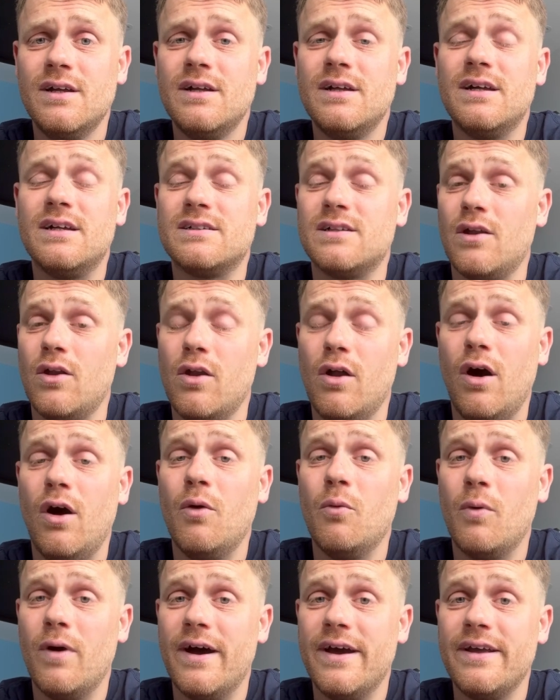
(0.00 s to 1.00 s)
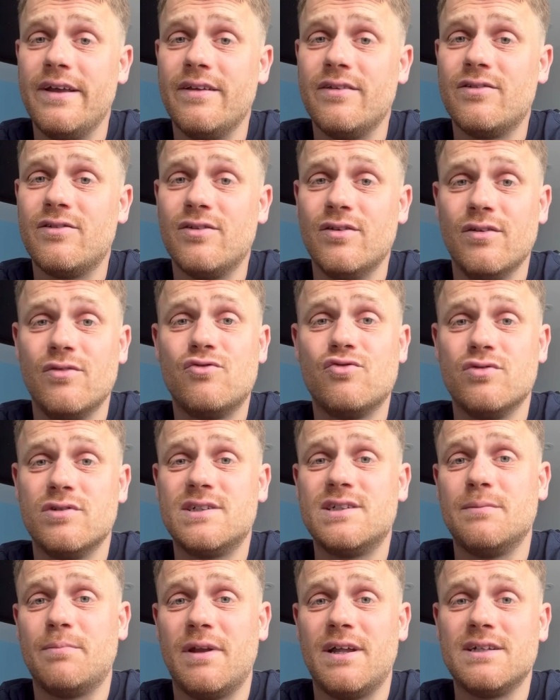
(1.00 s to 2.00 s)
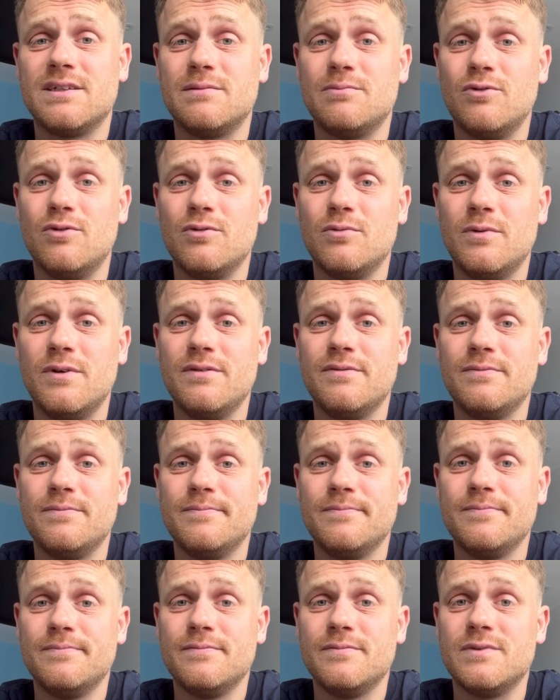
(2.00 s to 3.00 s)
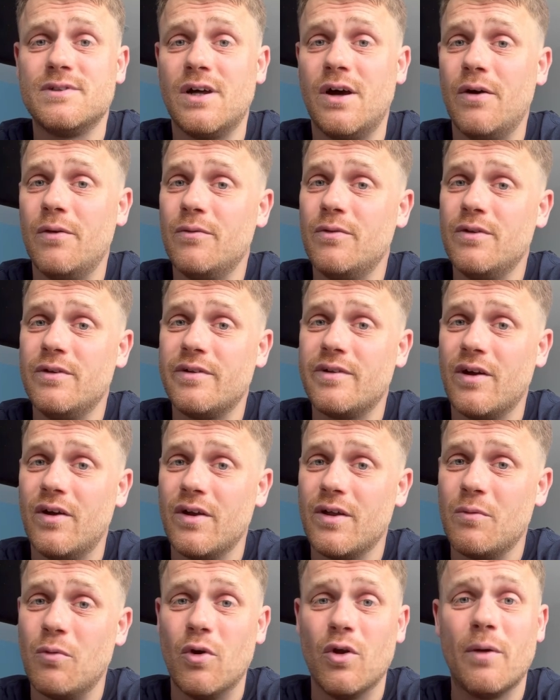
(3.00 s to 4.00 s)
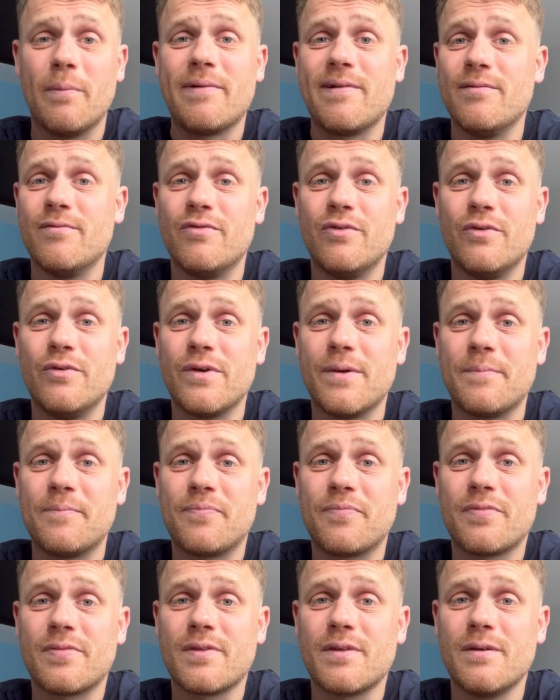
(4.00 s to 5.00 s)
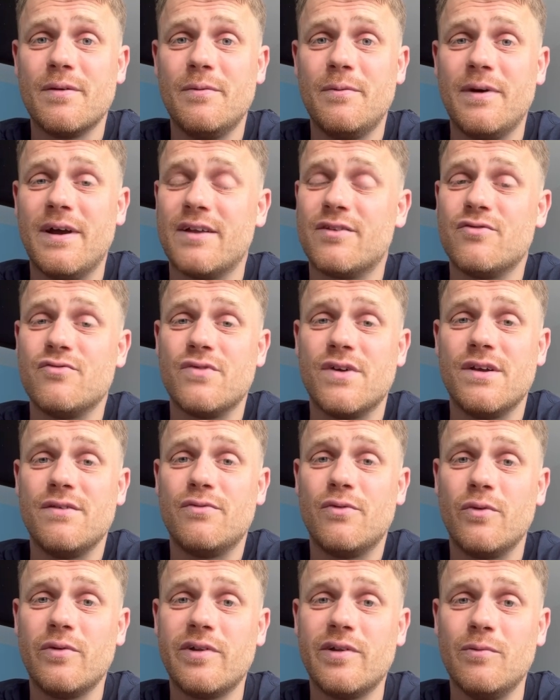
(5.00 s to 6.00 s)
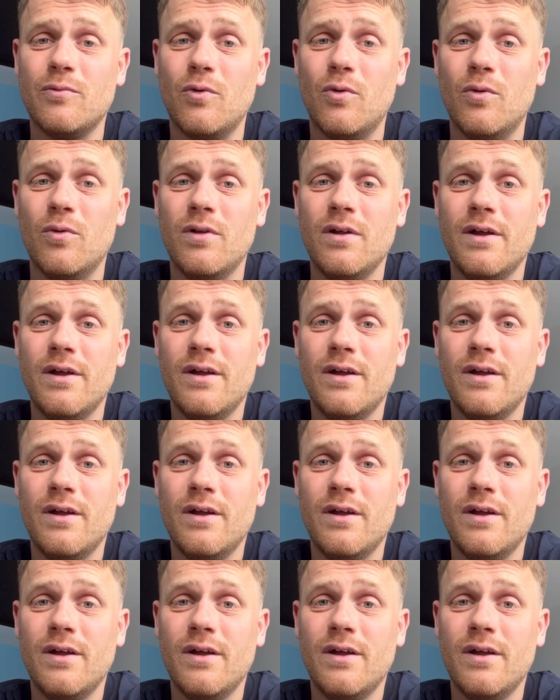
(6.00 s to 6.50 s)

That's a lot of weight to truss the plasterboard with. So there's only one option for it. We had to reinforce the wall.